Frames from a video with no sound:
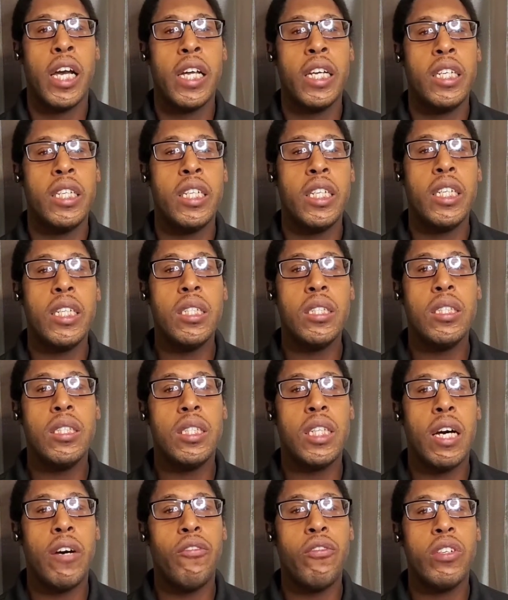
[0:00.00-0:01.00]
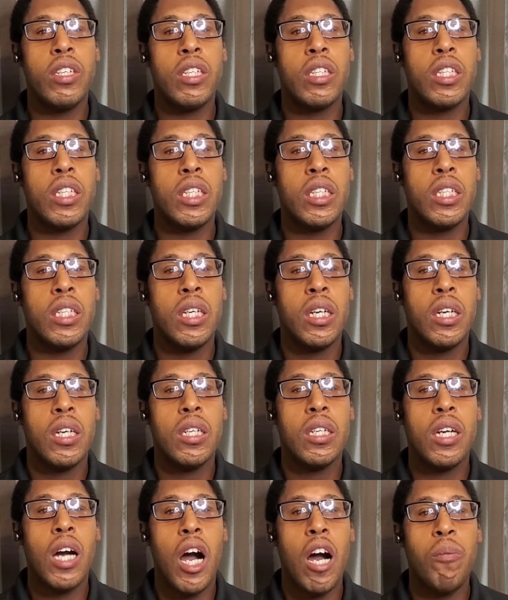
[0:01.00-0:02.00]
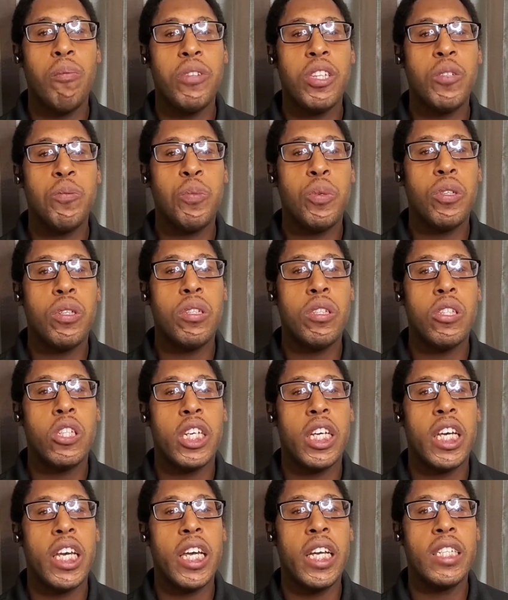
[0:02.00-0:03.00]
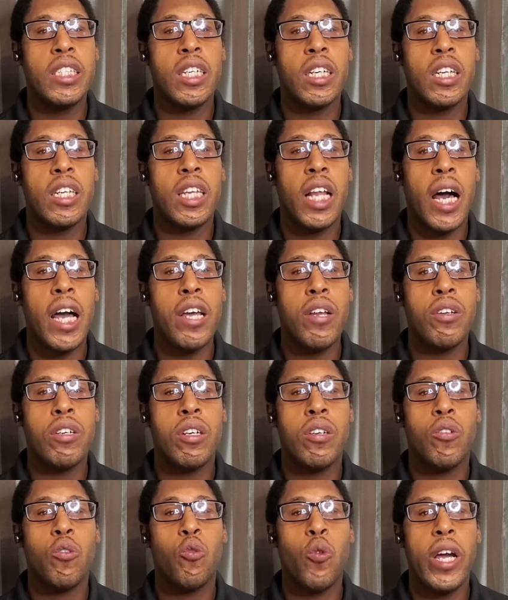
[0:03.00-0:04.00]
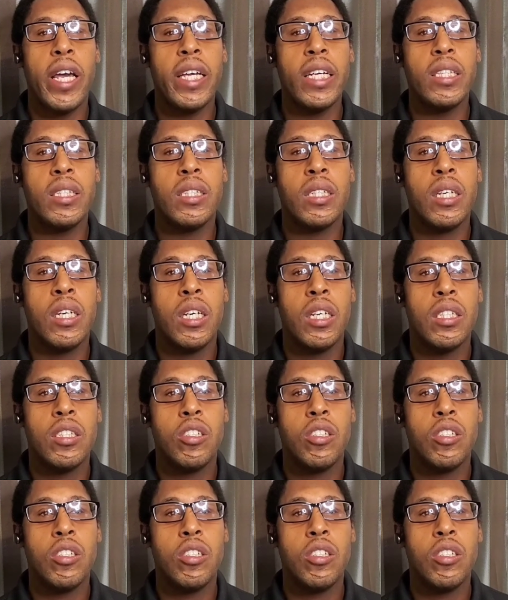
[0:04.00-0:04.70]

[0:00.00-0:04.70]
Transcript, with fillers: And it is definitely comfortable and lightweight.